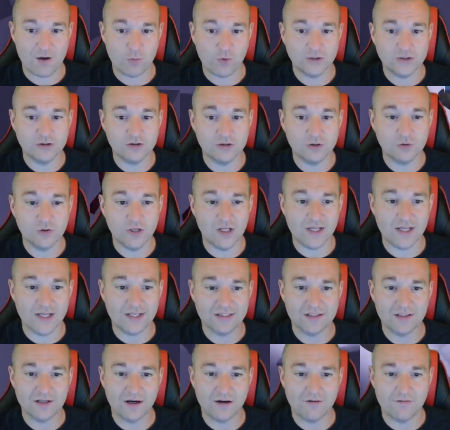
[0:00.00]
Once you do
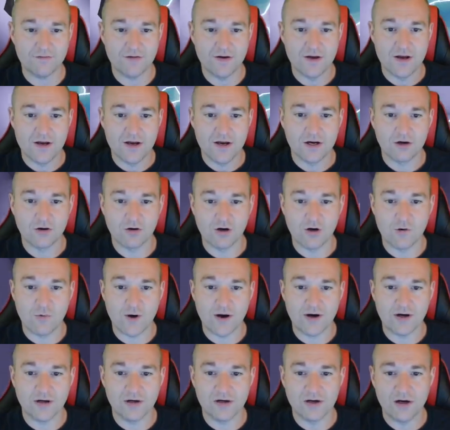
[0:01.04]
collect enough, you're going to
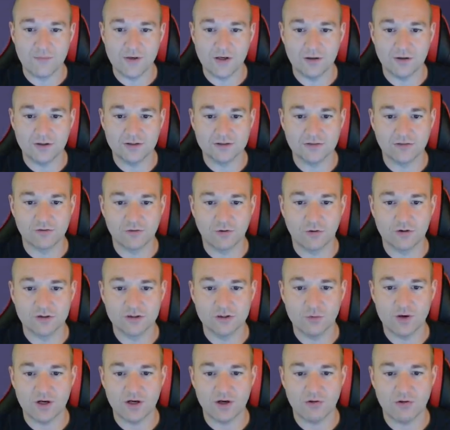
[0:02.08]
want to come here because of course
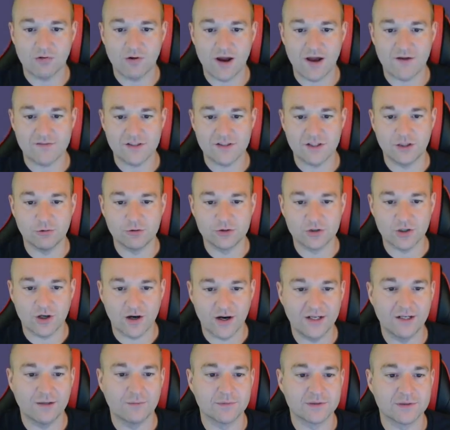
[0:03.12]
you want to craft huge
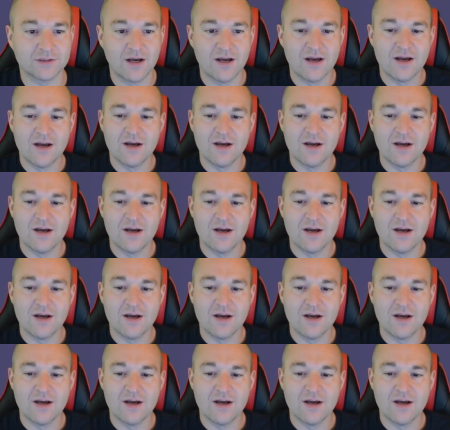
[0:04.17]
items.